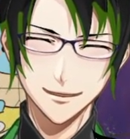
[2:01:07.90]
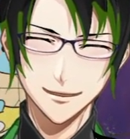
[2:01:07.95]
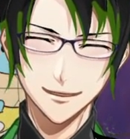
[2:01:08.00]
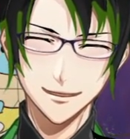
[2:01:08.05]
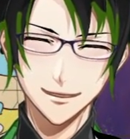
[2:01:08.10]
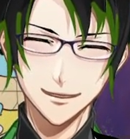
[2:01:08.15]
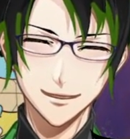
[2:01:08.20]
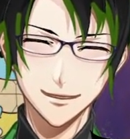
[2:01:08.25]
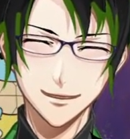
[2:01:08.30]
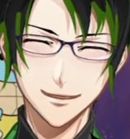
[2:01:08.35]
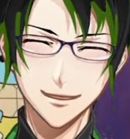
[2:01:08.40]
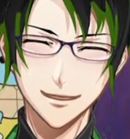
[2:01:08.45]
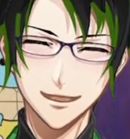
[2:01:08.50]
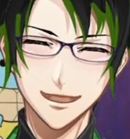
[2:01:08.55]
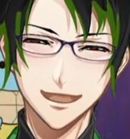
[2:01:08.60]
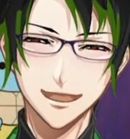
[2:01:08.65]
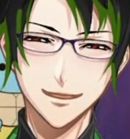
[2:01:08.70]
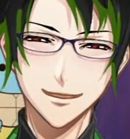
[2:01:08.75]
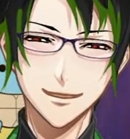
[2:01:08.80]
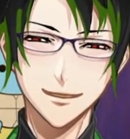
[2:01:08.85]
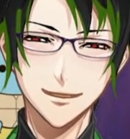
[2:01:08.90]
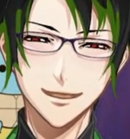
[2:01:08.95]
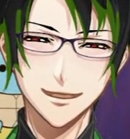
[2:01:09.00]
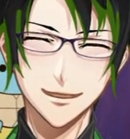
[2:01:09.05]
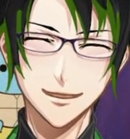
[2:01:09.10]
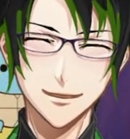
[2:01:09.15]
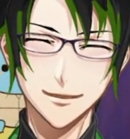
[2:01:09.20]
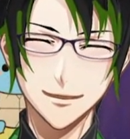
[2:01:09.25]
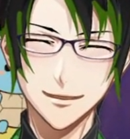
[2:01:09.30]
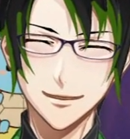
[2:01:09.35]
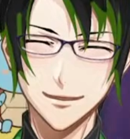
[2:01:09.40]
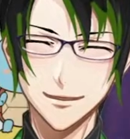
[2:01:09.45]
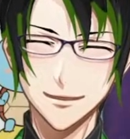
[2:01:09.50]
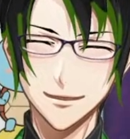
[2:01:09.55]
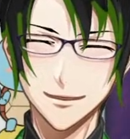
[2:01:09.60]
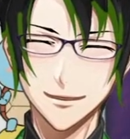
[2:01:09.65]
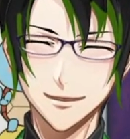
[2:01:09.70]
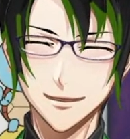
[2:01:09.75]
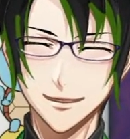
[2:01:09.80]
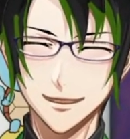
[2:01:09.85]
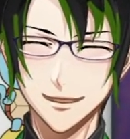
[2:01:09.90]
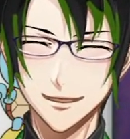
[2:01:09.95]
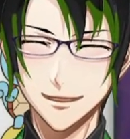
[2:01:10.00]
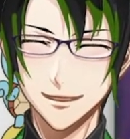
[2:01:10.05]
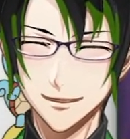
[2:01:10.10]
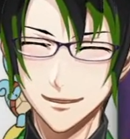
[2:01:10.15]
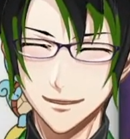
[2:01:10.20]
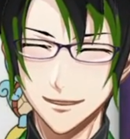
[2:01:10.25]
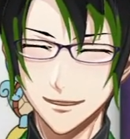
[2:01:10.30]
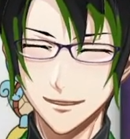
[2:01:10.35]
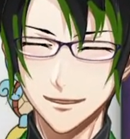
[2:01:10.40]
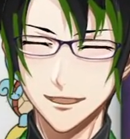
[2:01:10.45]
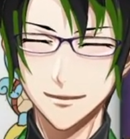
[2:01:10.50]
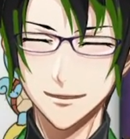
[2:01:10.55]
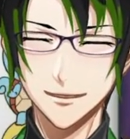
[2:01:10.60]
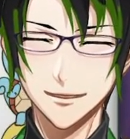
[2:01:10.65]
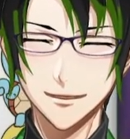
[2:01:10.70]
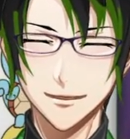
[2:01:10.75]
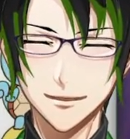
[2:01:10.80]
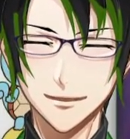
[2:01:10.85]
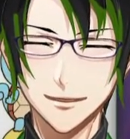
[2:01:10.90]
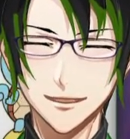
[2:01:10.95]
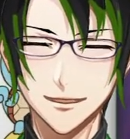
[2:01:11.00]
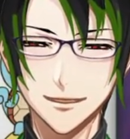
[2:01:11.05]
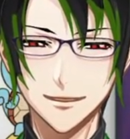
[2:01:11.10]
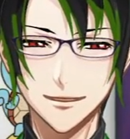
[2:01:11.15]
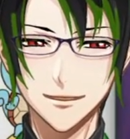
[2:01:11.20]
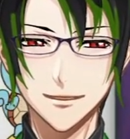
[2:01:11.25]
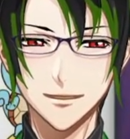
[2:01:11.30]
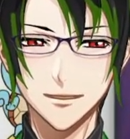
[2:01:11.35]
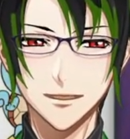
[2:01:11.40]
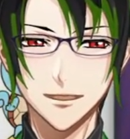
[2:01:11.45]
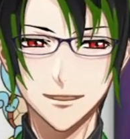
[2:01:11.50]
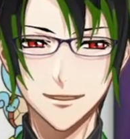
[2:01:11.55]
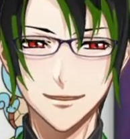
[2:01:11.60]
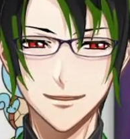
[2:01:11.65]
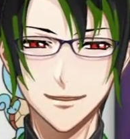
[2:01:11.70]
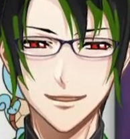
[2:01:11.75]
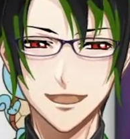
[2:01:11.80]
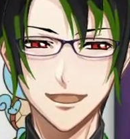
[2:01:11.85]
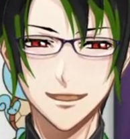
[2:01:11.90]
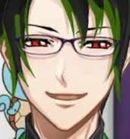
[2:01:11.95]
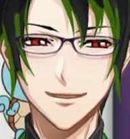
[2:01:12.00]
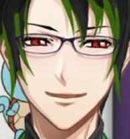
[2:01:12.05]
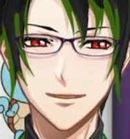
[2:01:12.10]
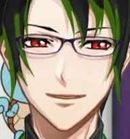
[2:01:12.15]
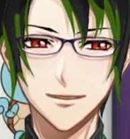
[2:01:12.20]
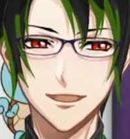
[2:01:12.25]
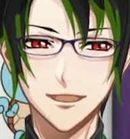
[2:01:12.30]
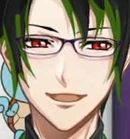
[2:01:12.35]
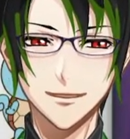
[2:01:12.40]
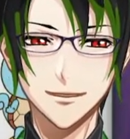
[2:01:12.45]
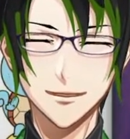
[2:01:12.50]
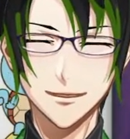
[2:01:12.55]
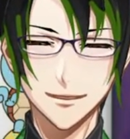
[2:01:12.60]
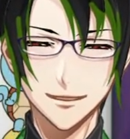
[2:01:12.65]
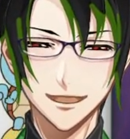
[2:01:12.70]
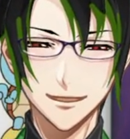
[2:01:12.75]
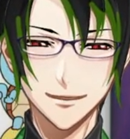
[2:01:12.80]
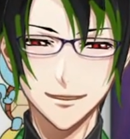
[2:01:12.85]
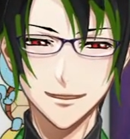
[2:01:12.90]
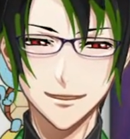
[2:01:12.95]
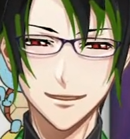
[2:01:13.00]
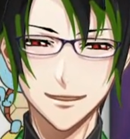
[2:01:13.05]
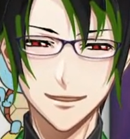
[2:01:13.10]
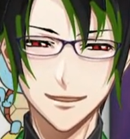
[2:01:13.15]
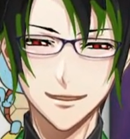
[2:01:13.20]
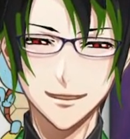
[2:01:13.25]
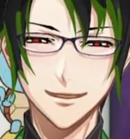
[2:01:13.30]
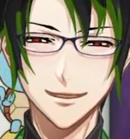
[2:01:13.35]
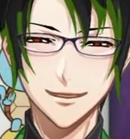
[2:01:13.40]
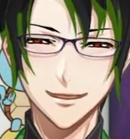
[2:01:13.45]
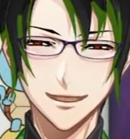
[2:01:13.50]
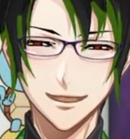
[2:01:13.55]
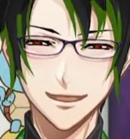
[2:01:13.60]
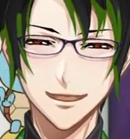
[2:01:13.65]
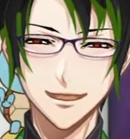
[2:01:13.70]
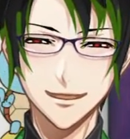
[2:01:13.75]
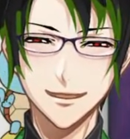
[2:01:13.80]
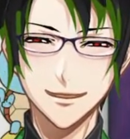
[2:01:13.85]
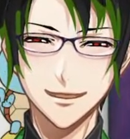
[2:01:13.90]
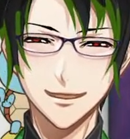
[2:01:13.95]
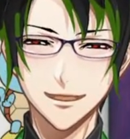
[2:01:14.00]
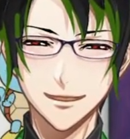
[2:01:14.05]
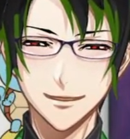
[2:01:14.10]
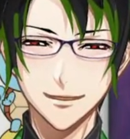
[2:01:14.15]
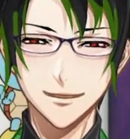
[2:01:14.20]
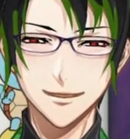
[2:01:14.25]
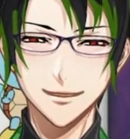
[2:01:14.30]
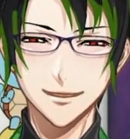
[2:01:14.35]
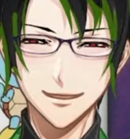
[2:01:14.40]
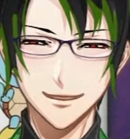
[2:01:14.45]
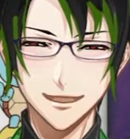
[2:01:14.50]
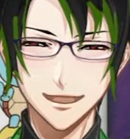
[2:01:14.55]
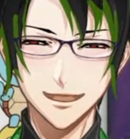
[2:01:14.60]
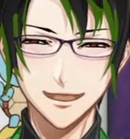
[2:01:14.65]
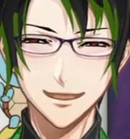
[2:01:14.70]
It was a nightmare. So in other words, that is why I will never go to the Keys ever again.